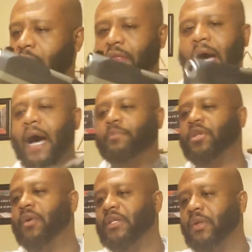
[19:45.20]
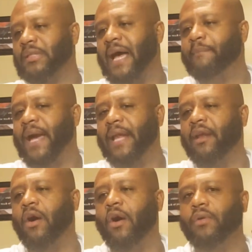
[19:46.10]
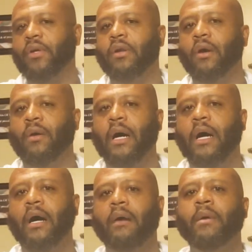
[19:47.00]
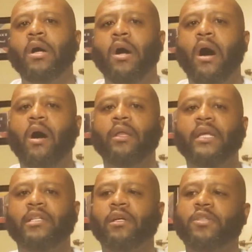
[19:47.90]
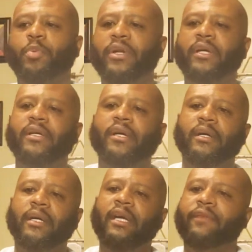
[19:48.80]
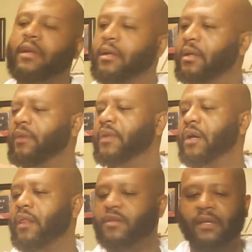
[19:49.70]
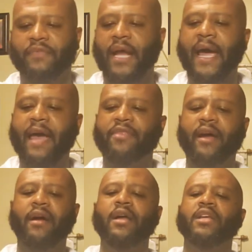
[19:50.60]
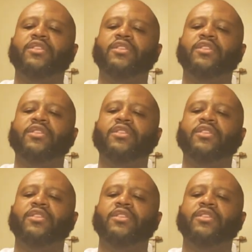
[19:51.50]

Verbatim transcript: other ops on it. So it's not bad at all, you know. Uh, all of this looks pretty good, even, even the other stuff that I had there.